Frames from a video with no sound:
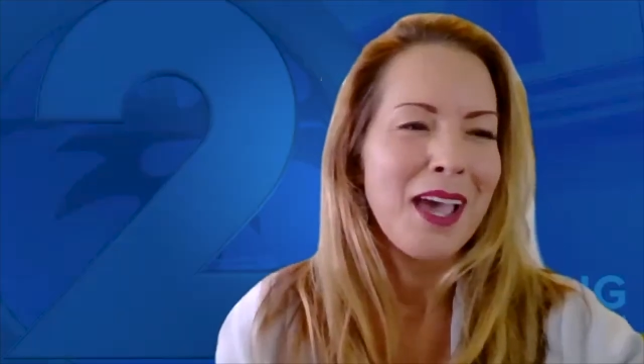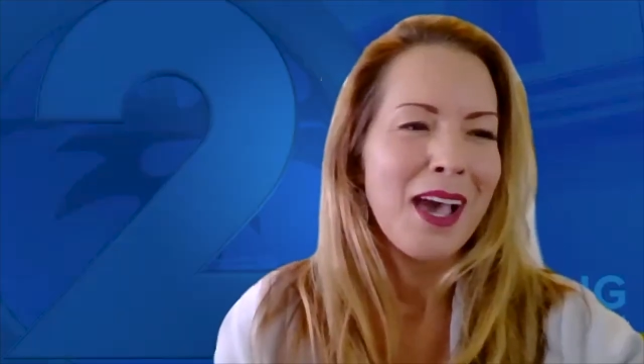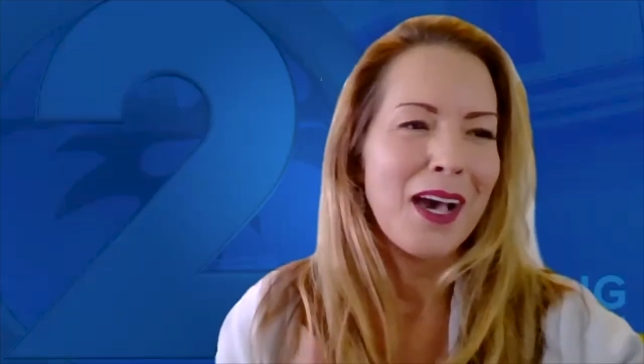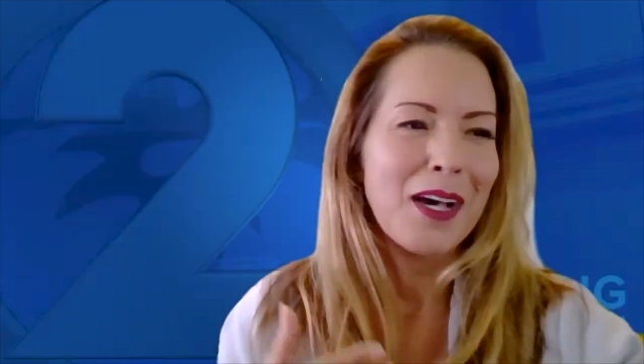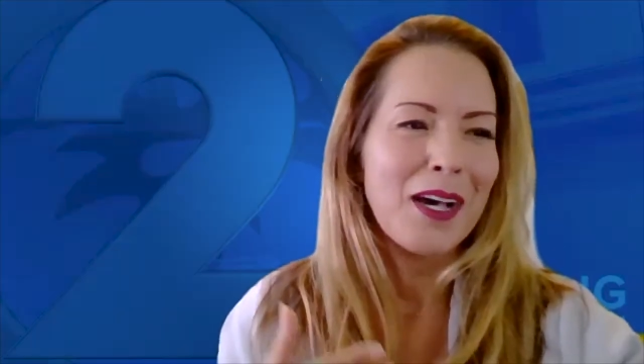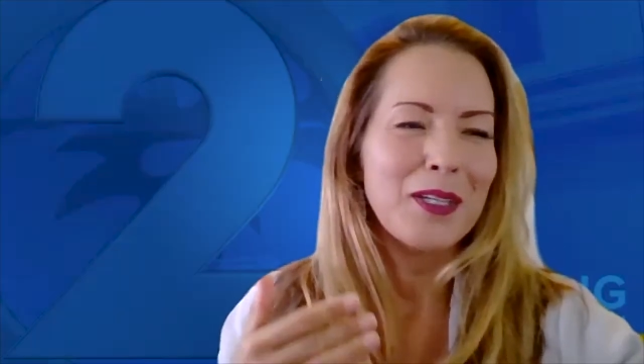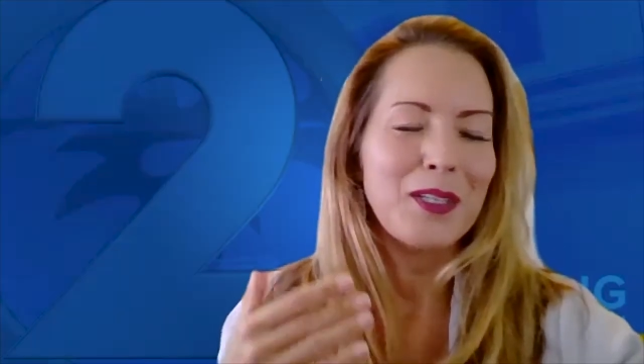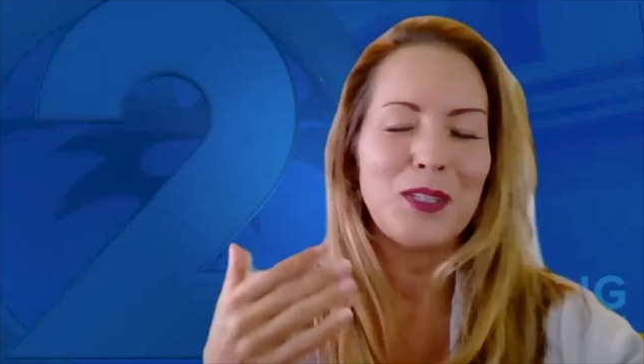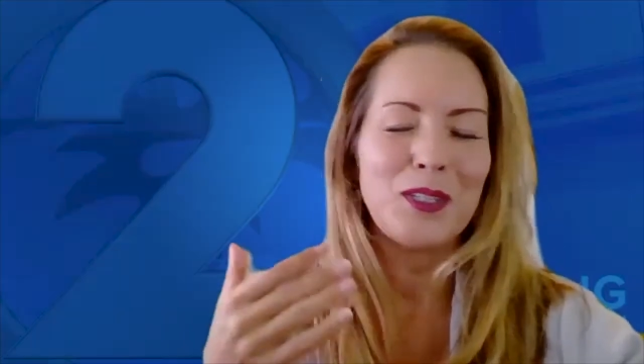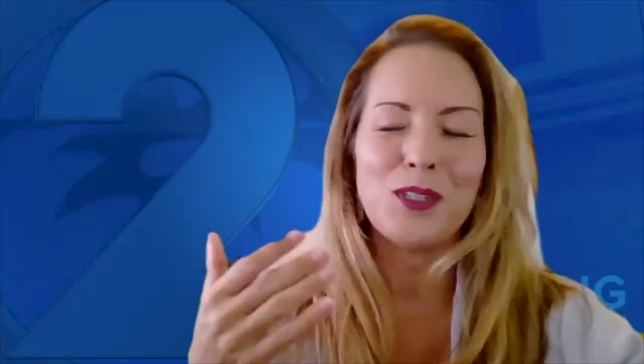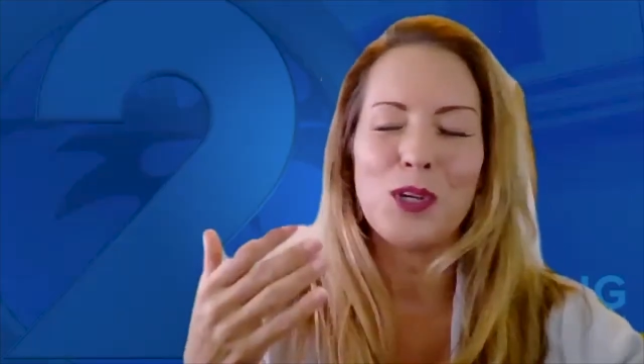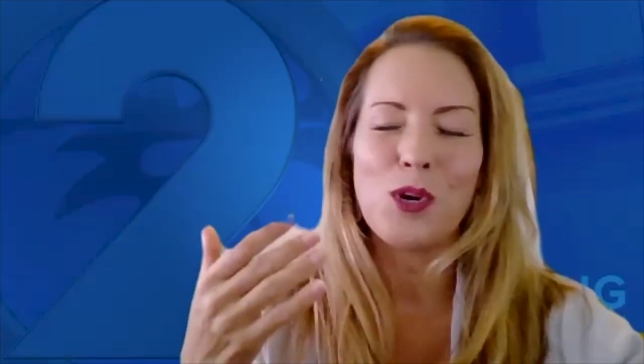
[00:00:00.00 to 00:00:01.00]
Uh,
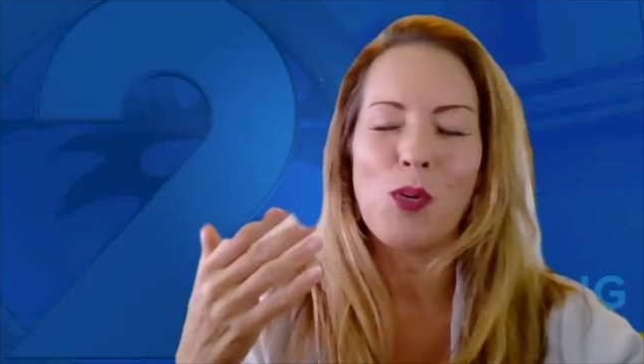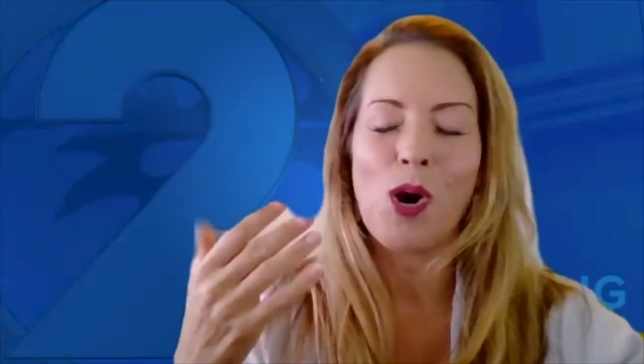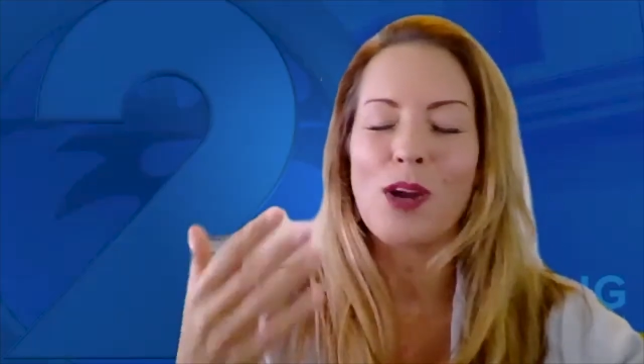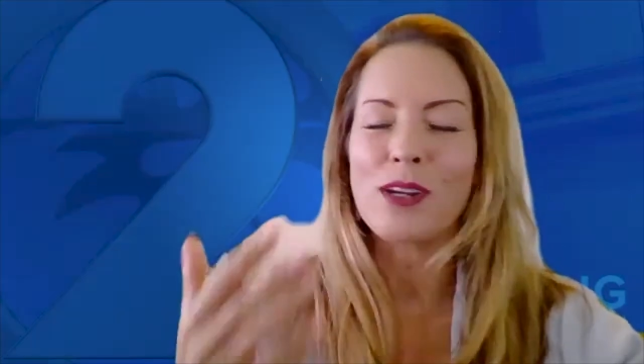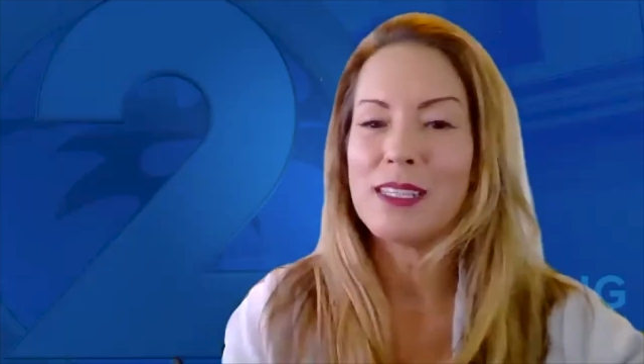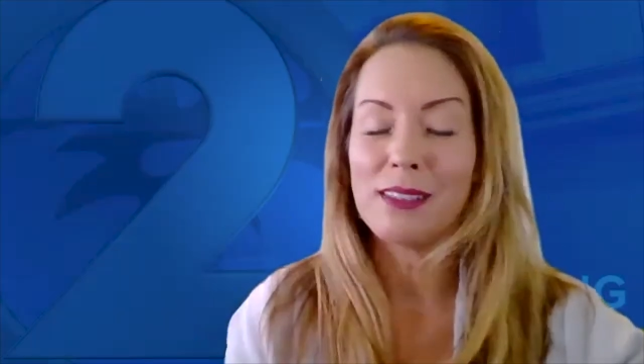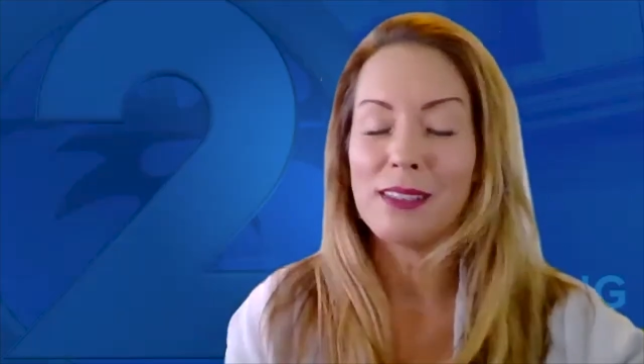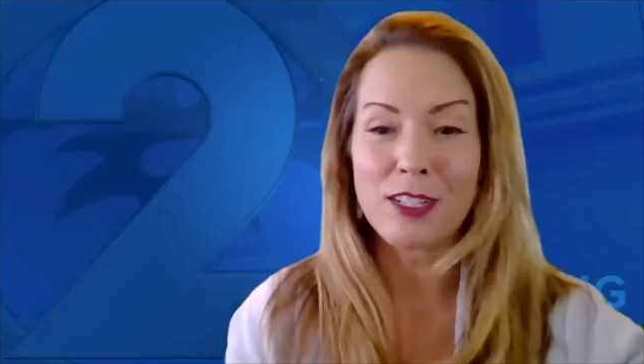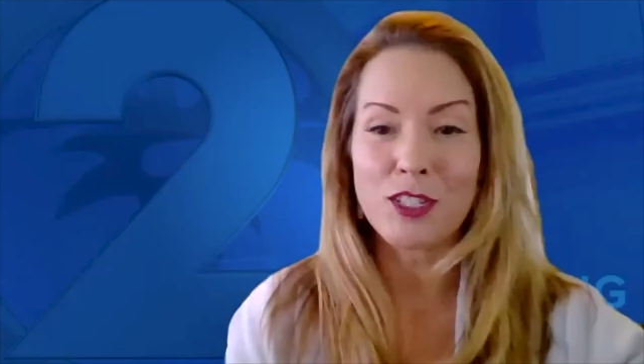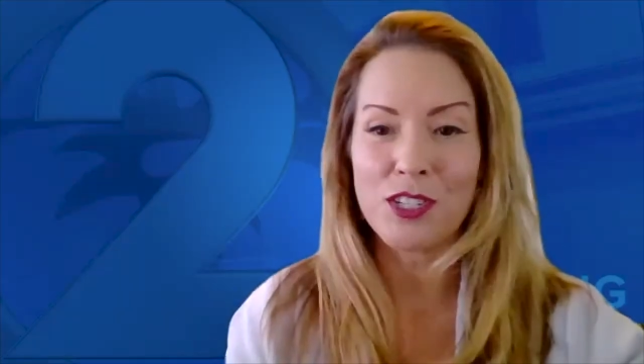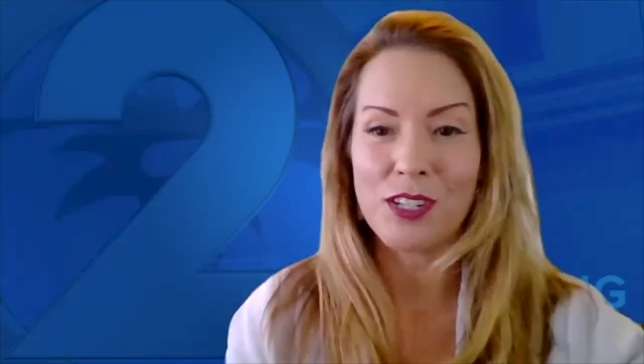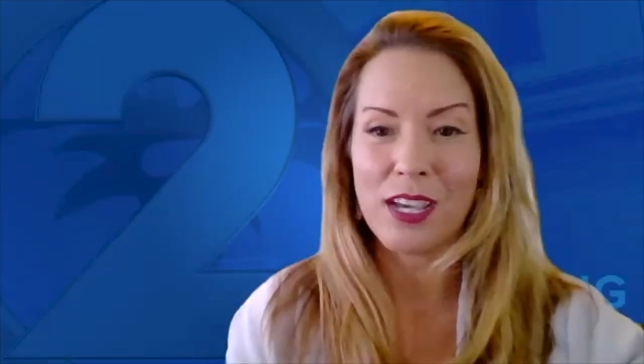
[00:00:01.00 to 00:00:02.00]
you know, on
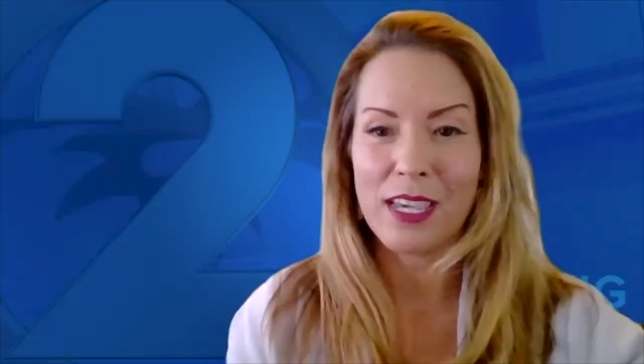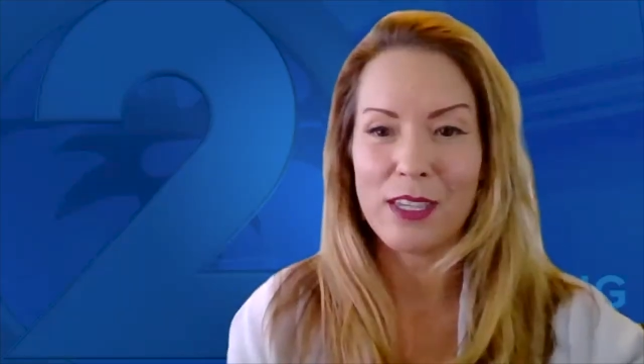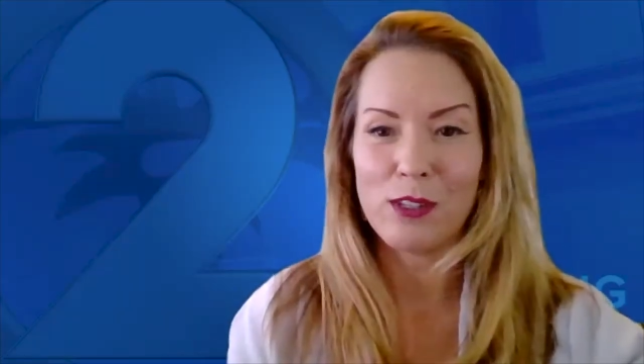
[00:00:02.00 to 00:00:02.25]
election night,